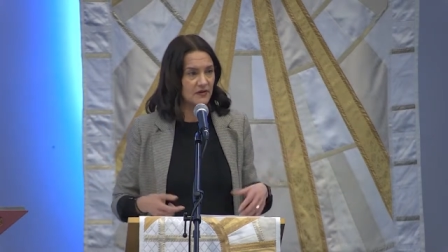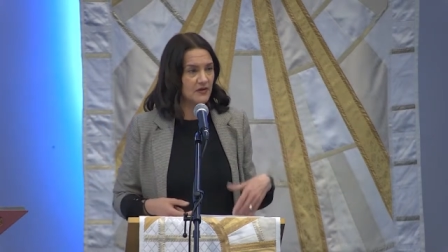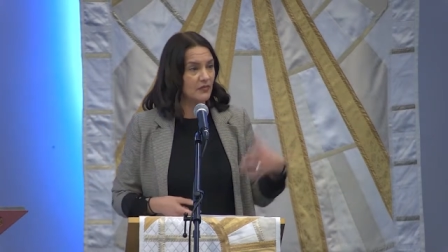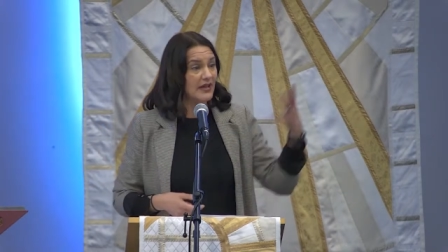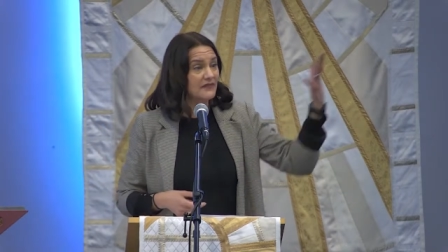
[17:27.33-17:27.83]

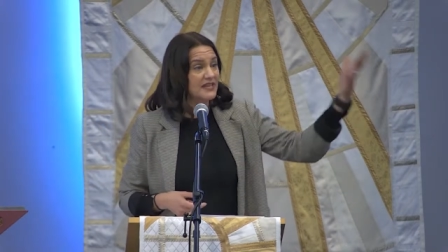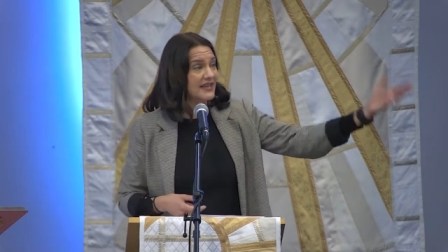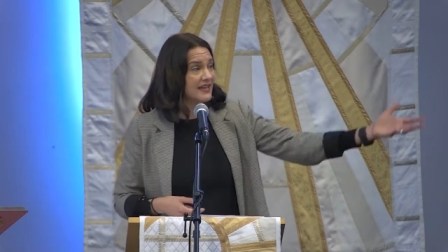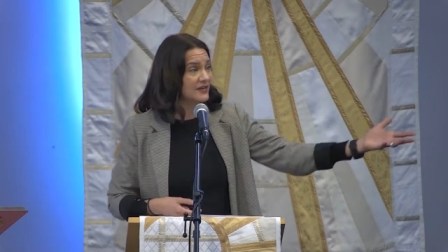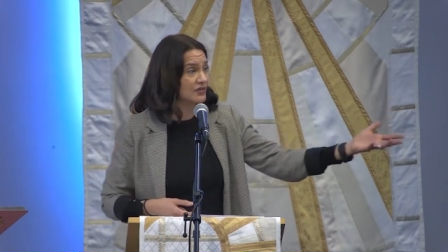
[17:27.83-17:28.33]
We have the
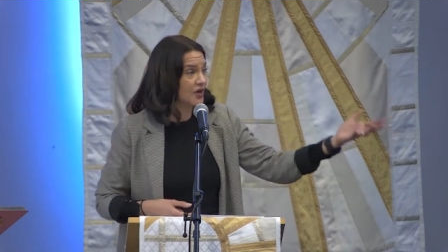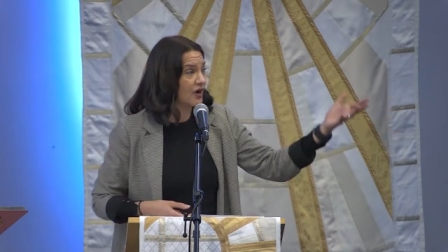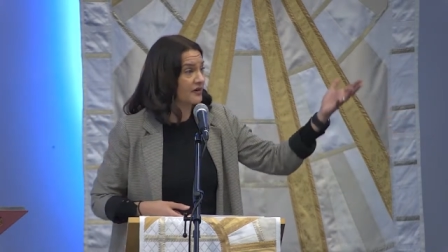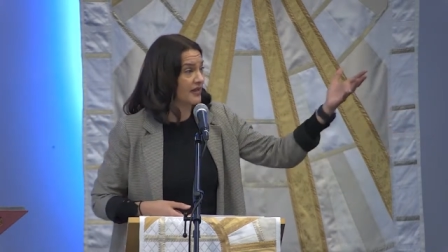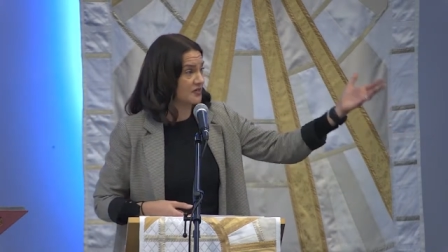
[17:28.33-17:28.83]

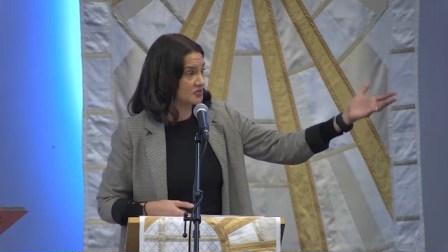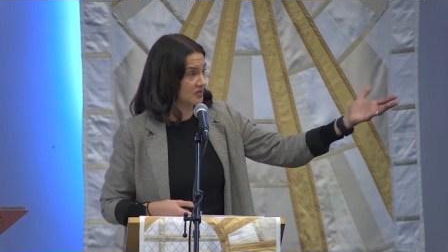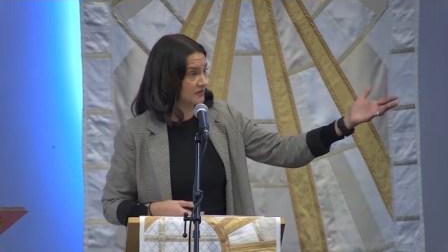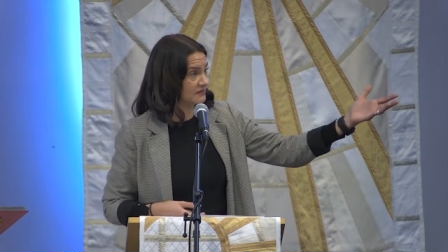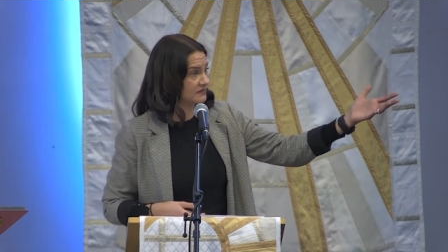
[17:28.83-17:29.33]
incarnation,
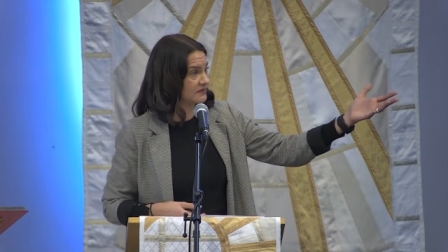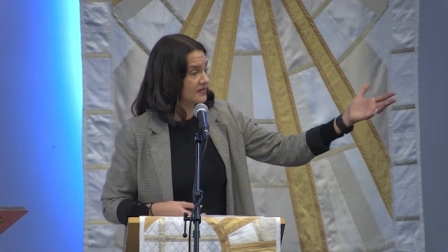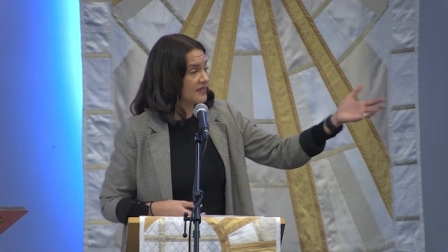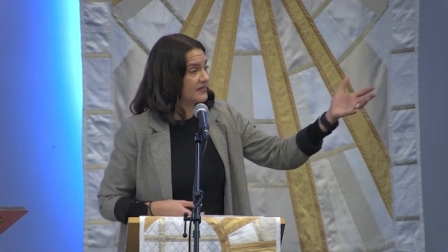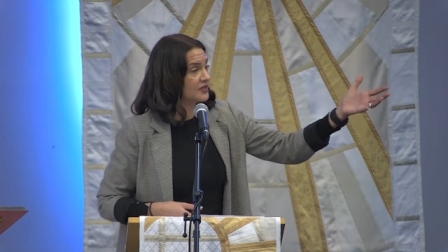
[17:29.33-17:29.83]

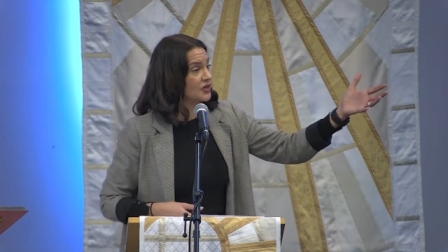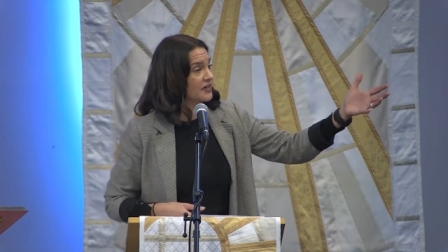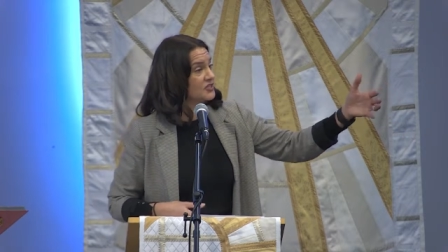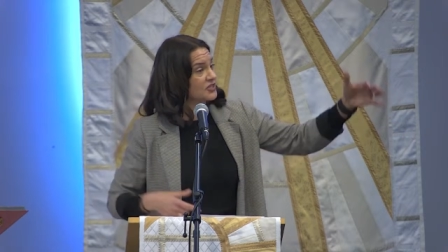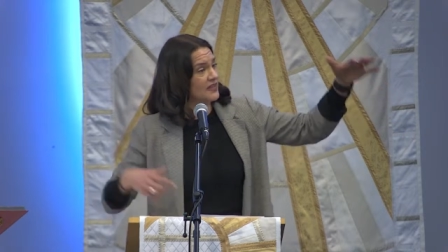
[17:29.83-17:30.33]
the
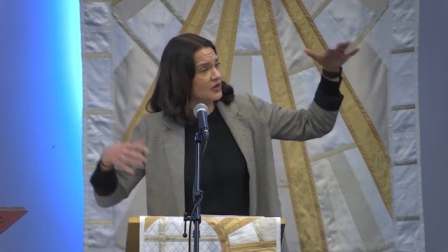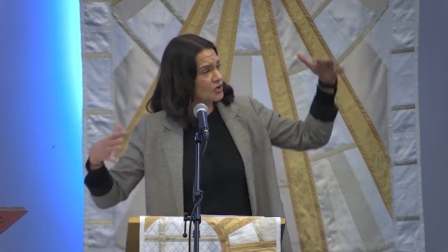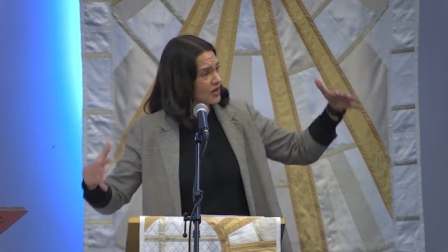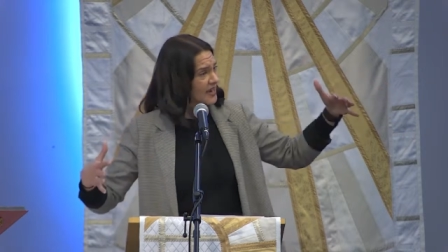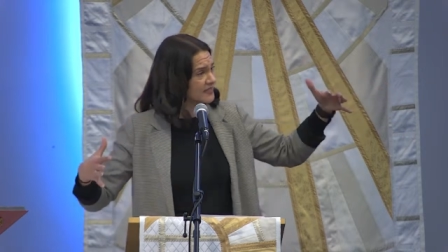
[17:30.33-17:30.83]
incarnation that
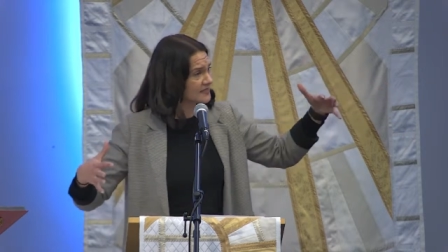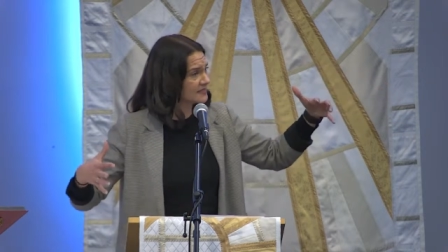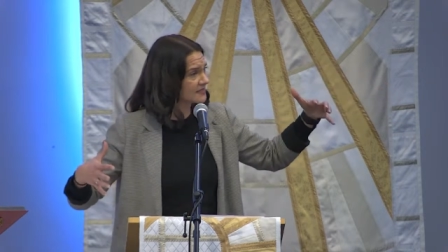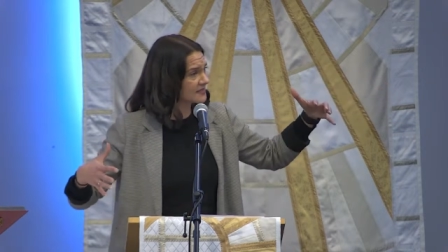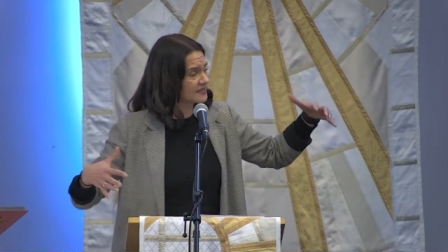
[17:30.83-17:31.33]

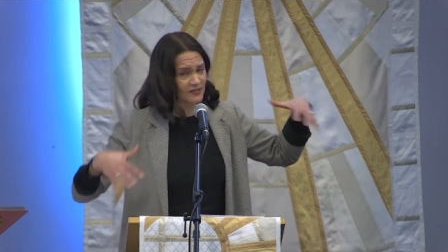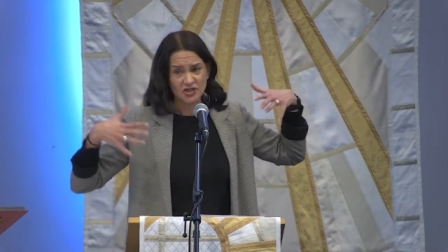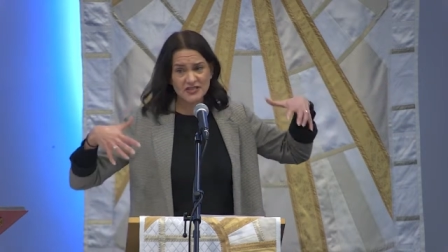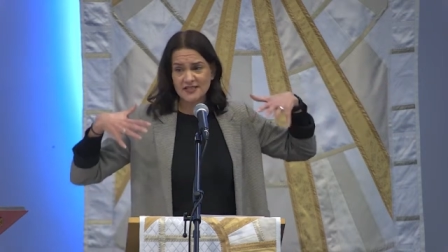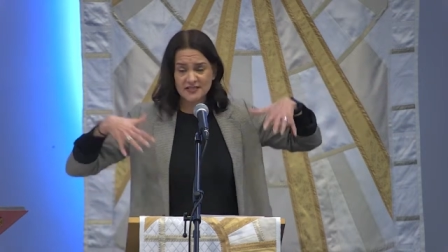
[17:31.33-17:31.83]
Christ,
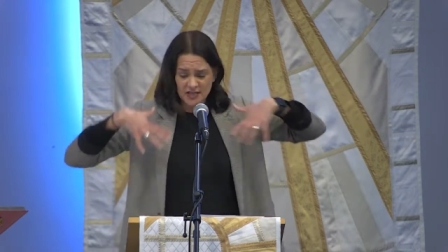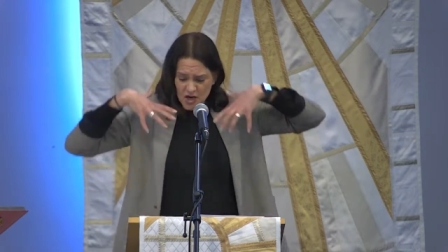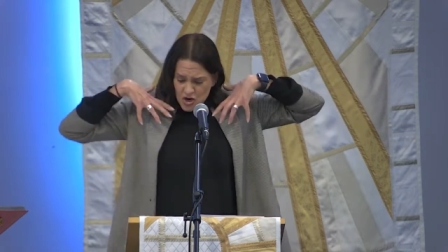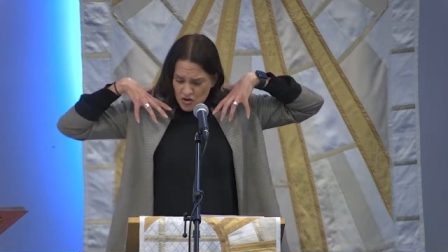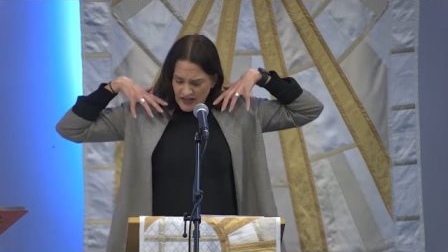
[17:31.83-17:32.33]
Jesus,
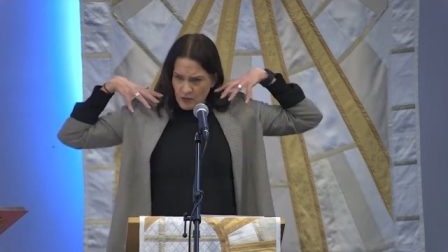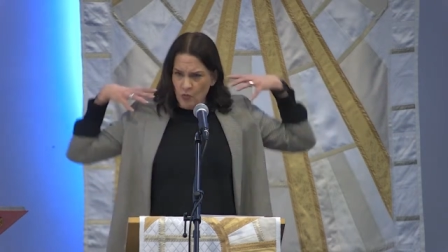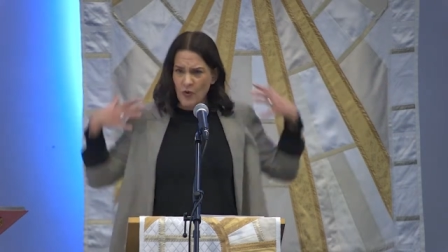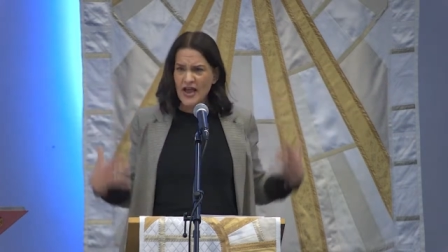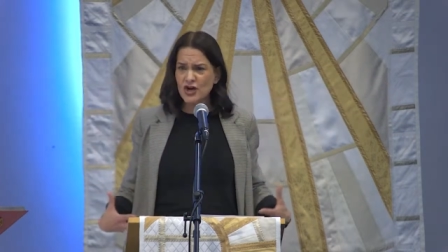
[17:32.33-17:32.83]
like
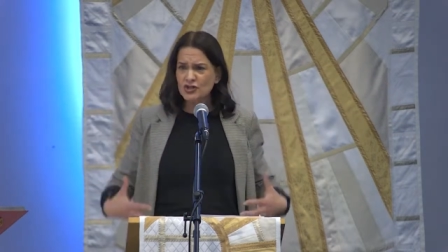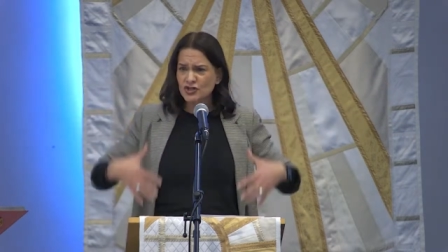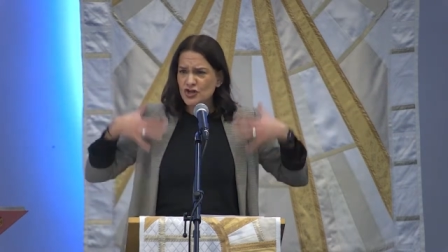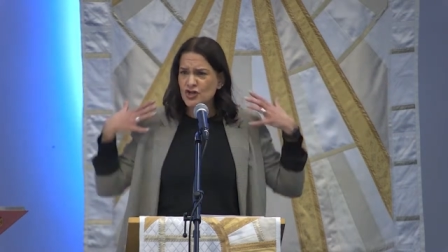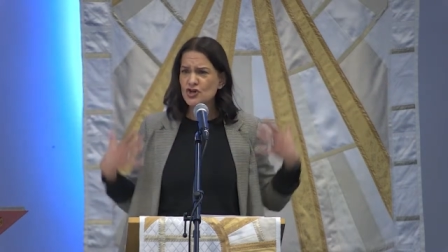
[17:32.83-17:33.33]
wears
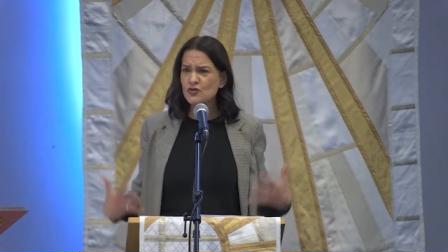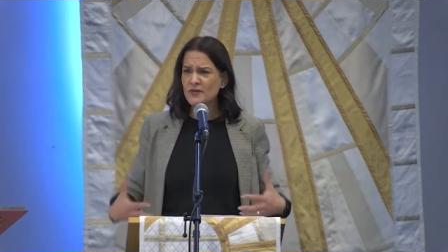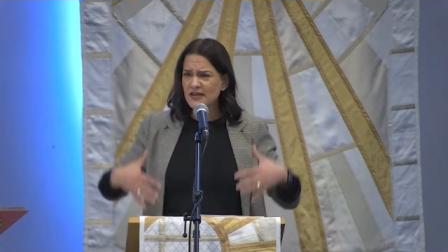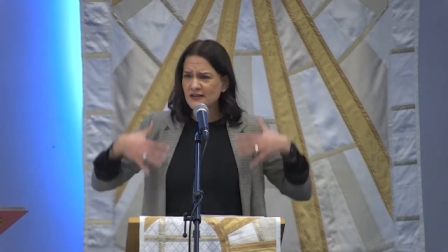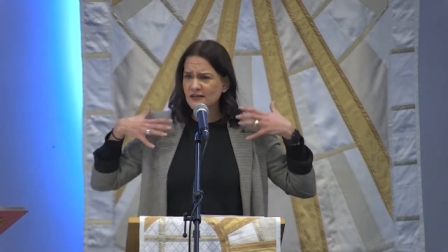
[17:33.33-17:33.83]

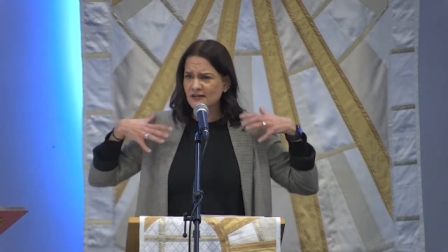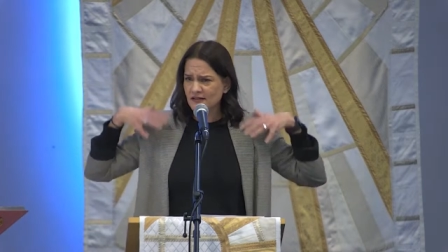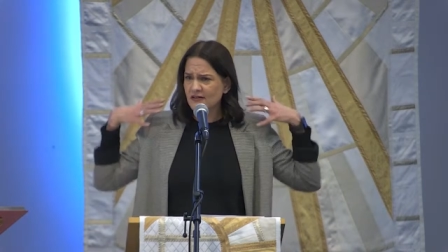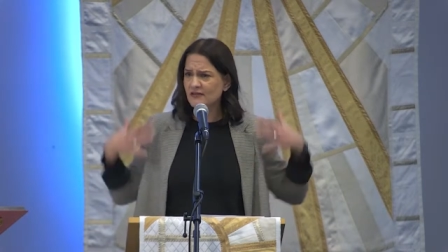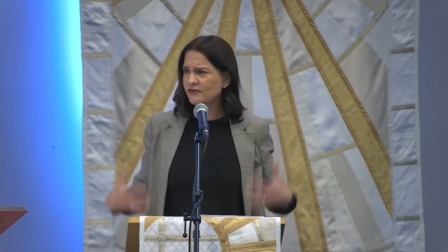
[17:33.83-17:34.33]
human
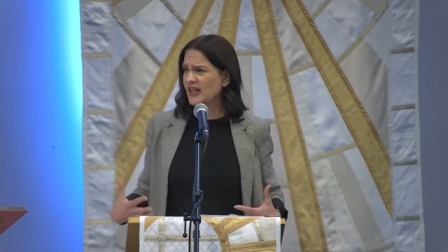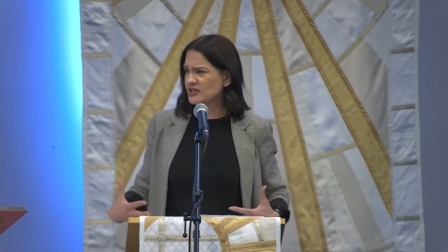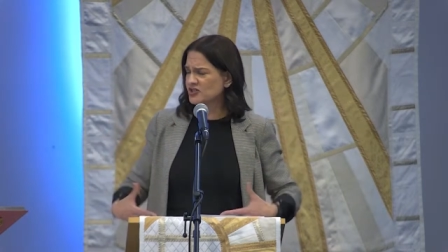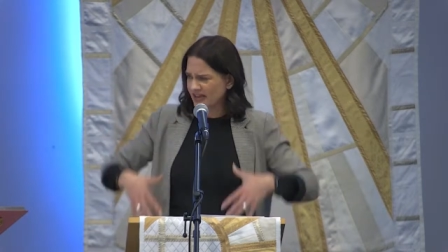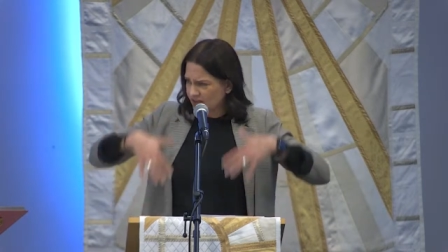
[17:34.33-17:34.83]
flesh,
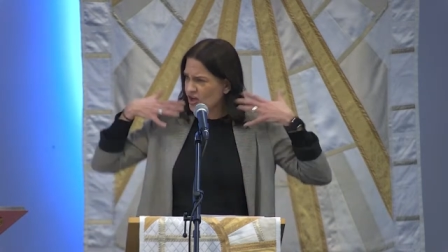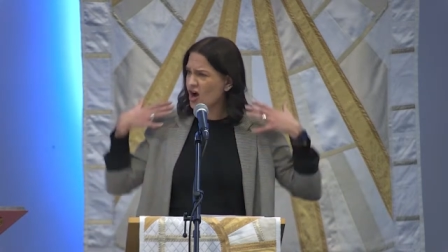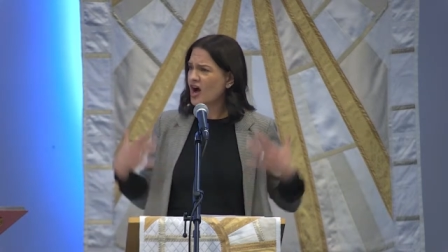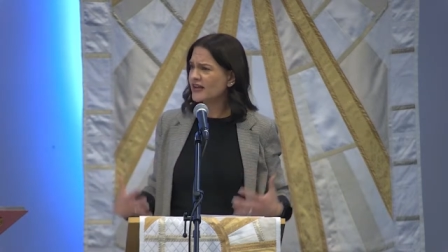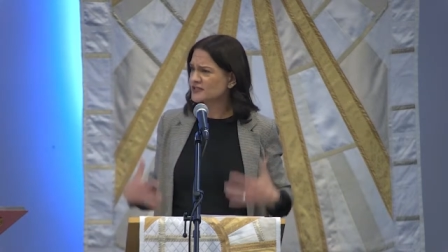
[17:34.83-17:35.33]
like
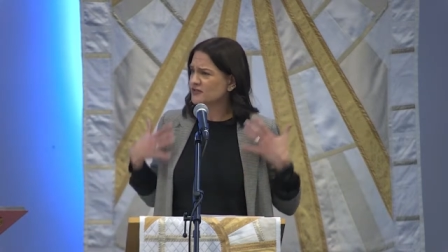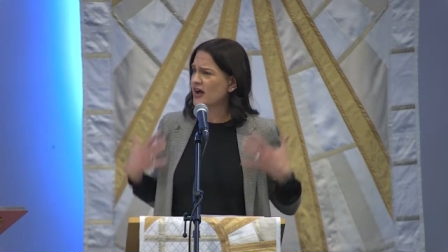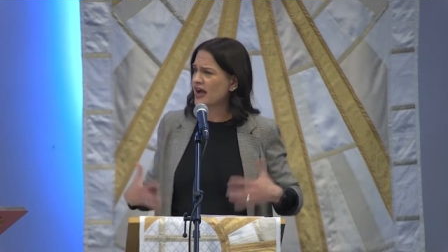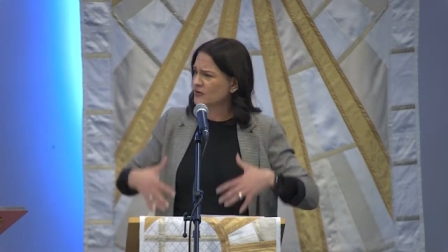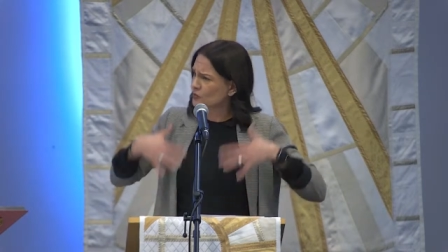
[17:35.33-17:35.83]
God
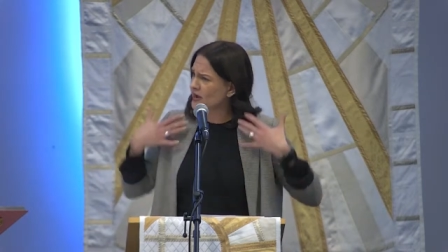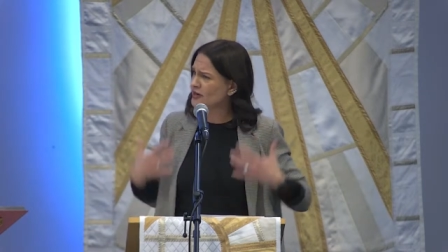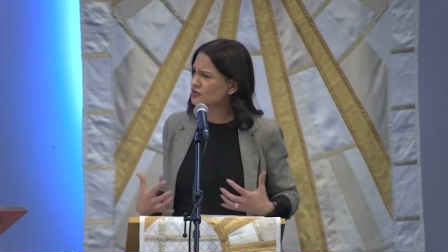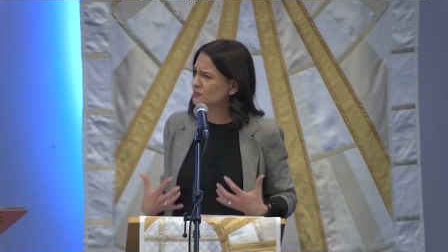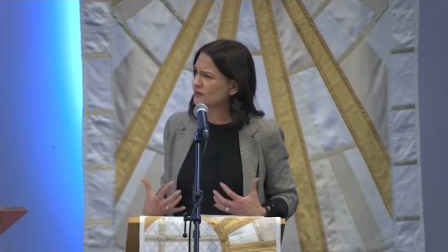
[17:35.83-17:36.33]
divine
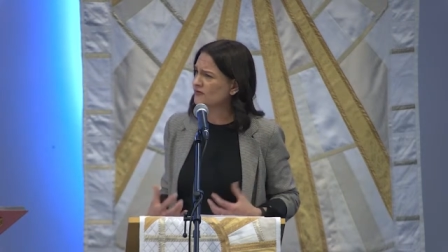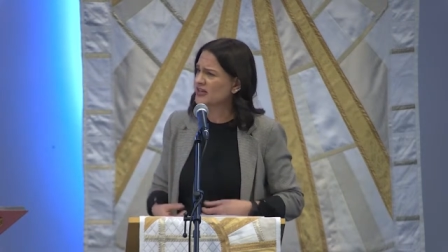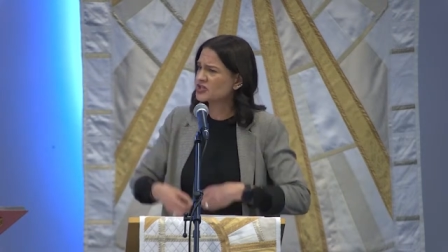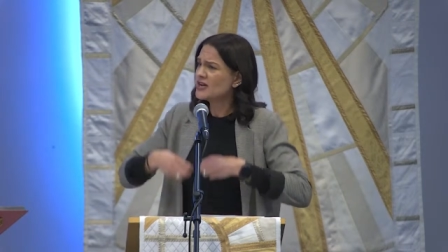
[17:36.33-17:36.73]
wears human flesh,